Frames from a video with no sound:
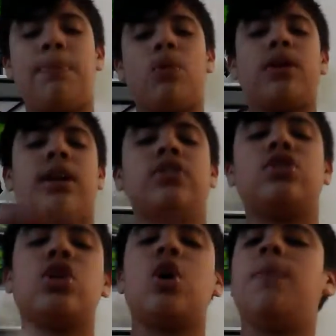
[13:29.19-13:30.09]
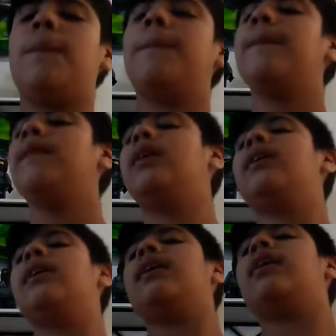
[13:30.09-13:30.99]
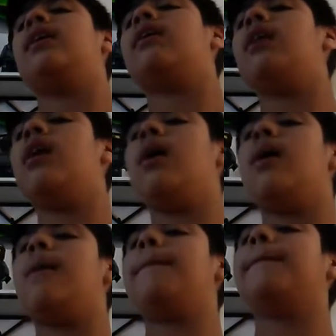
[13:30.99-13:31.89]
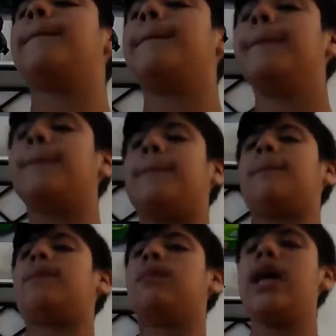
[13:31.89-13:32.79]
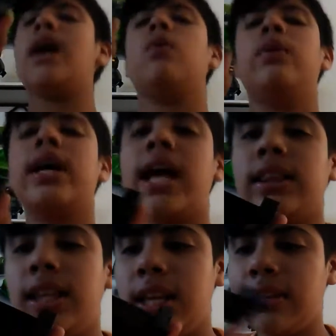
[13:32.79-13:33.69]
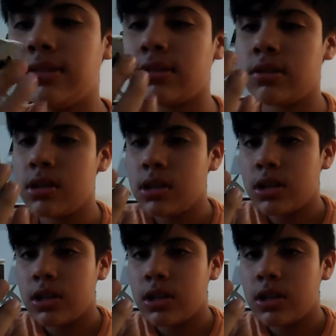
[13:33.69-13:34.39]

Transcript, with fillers: keyboard. So, um, yeah, we got this.